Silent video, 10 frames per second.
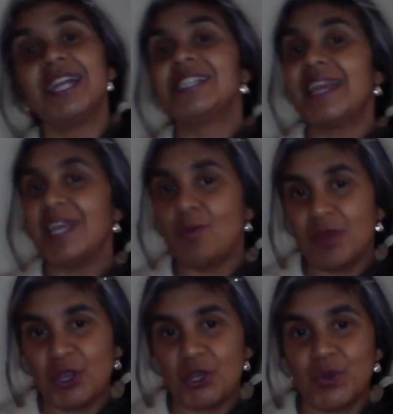and take it
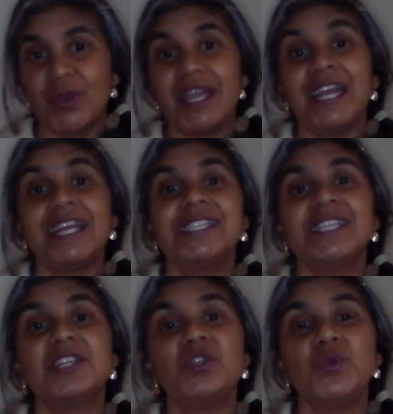with you
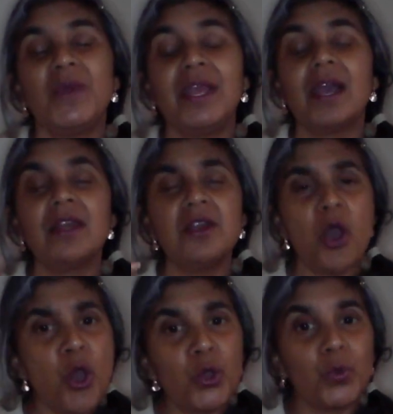into the new week and
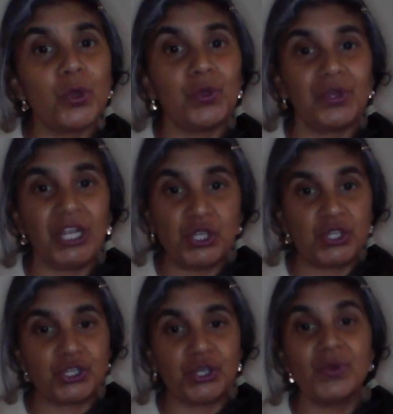know what you need
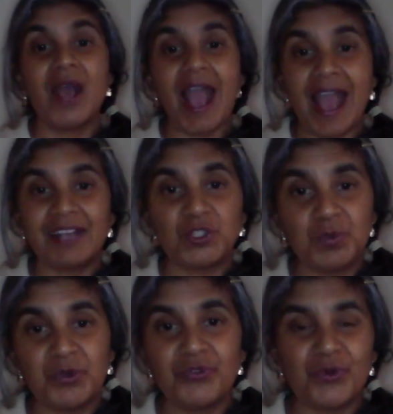to do
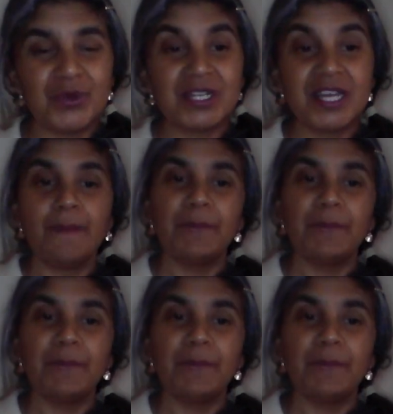as you move forward.